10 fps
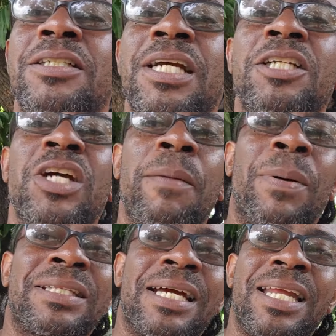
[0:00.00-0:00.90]
She had tried
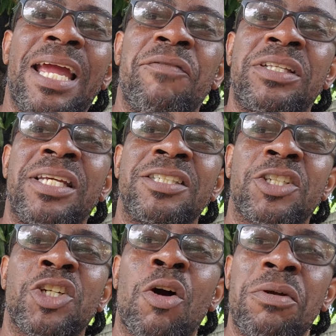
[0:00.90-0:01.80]
pattern everything, so
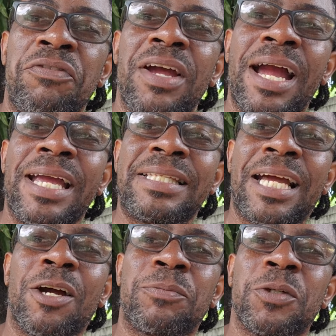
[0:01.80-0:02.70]
she come with fear head
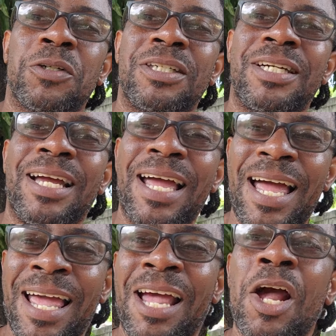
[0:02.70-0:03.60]
tie up too.
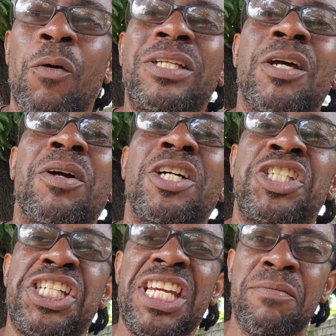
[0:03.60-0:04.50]
With some little
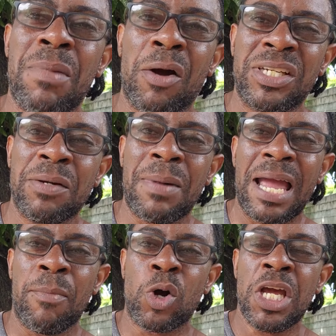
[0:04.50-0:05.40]
cheap bag when she
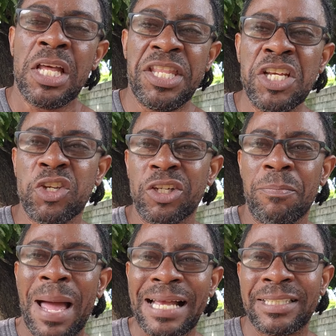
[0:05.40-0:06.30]
buy ball. These are the
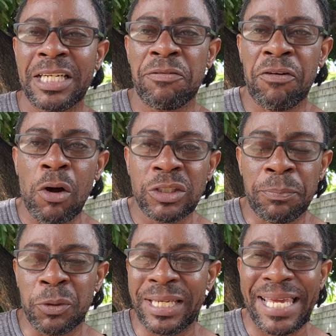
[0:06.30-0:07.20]
bags that I found to
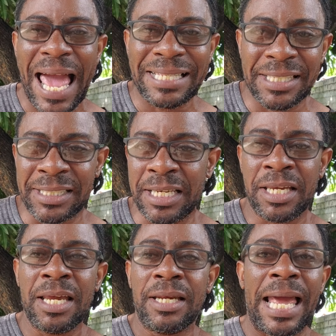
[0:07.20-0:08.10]
put the Gansies in,
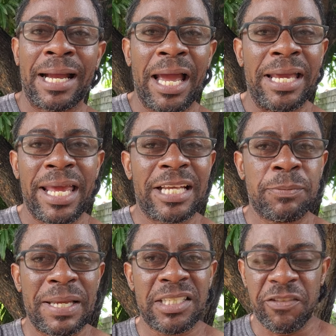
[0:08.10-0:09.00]
like any
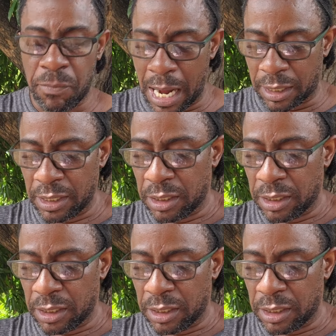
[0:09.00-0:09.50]
expensive bag.